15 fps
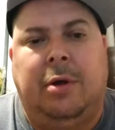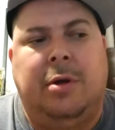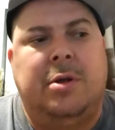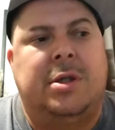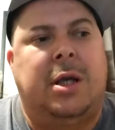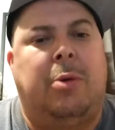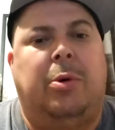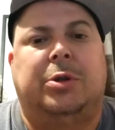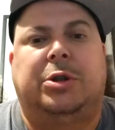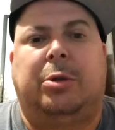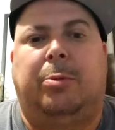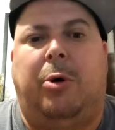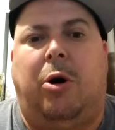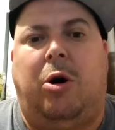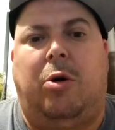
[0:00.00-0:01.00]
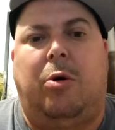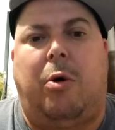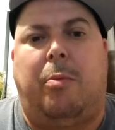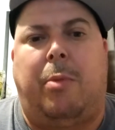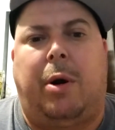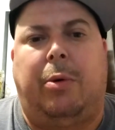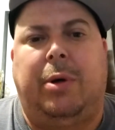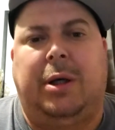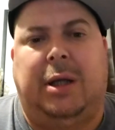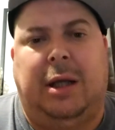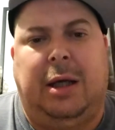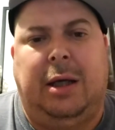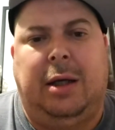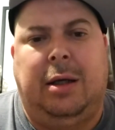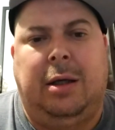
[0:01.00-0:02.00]
See what Jamal Murray
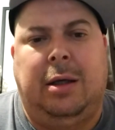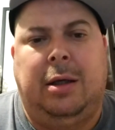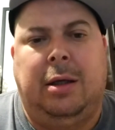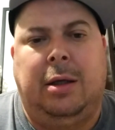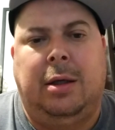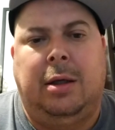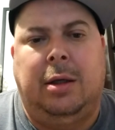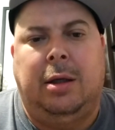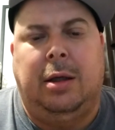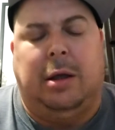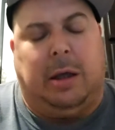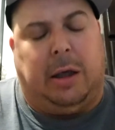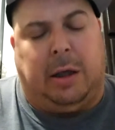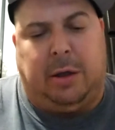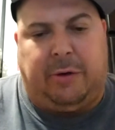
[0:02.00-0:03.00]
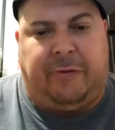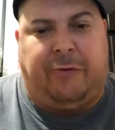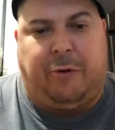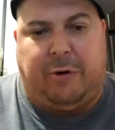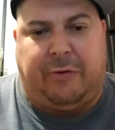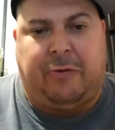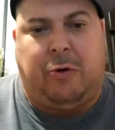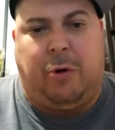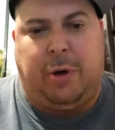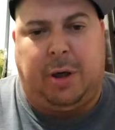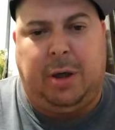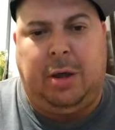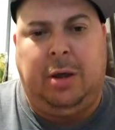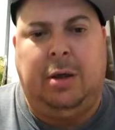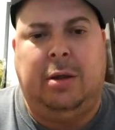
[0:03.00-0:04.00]
did in the fourth
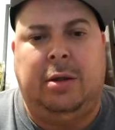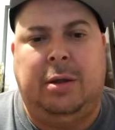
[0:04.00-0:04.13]
quarter?